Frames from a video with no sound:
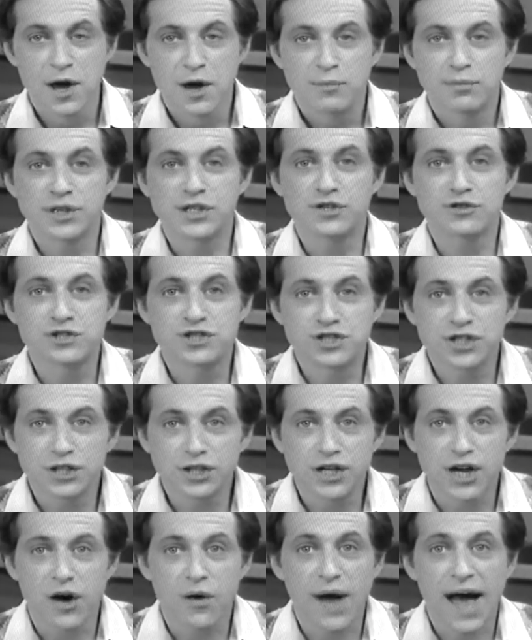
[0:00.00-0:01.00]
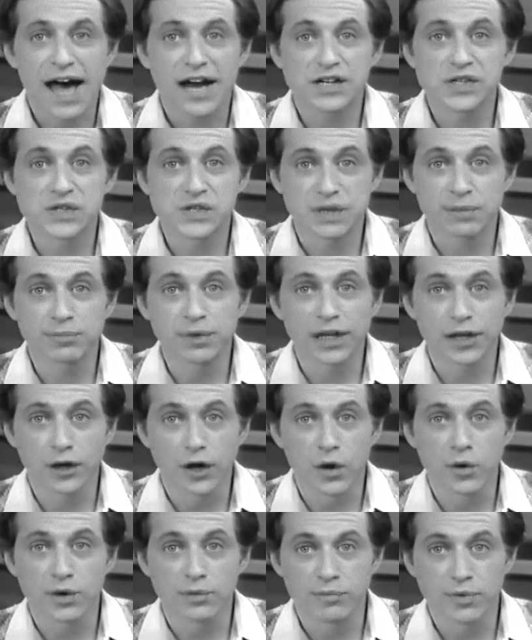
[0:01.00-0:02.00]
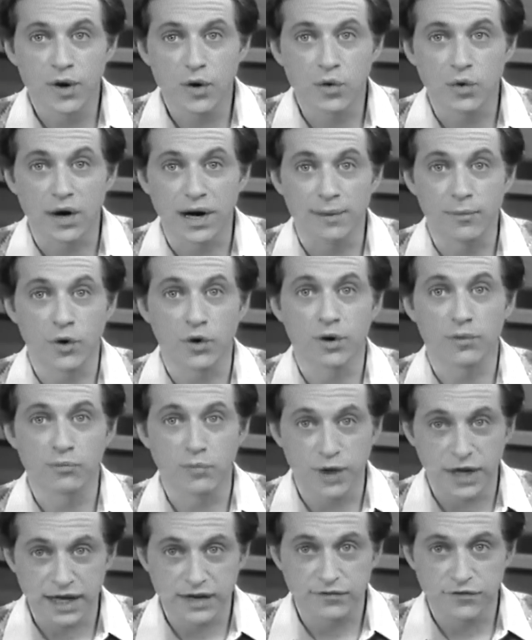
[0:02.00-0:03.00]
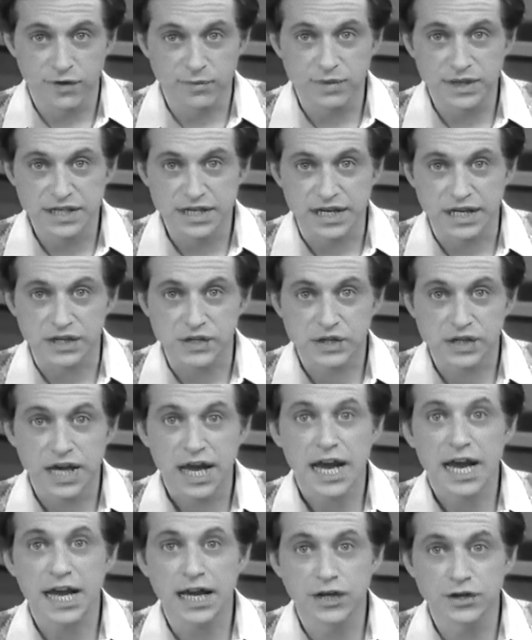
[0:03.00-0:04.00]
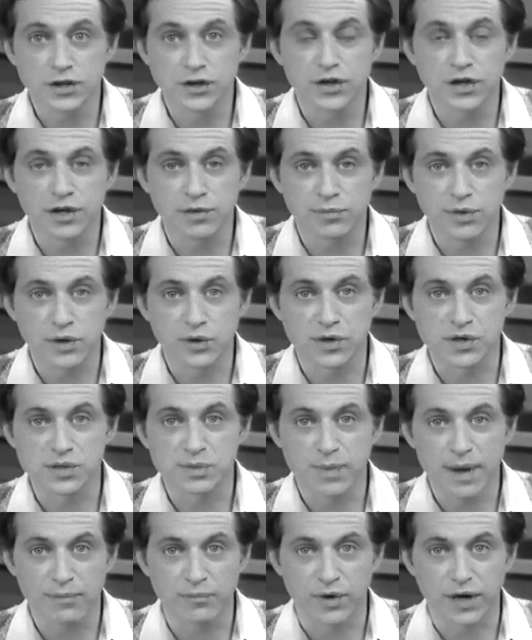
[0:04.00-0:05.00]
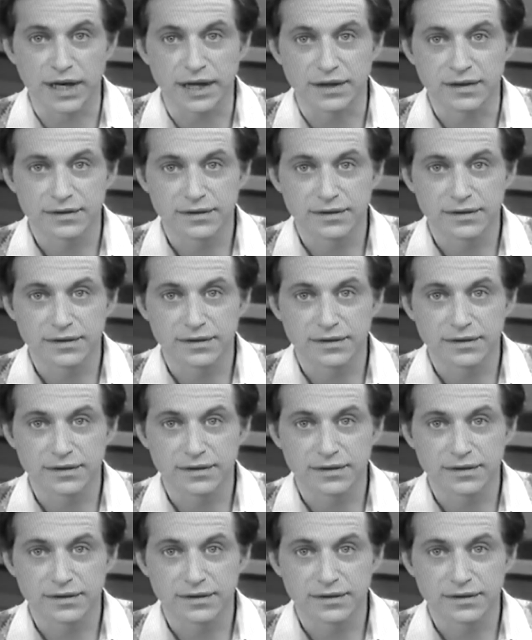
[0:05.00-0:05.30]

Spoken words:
But you should know how to simply load a program or bring it from the disk into the computer's memory.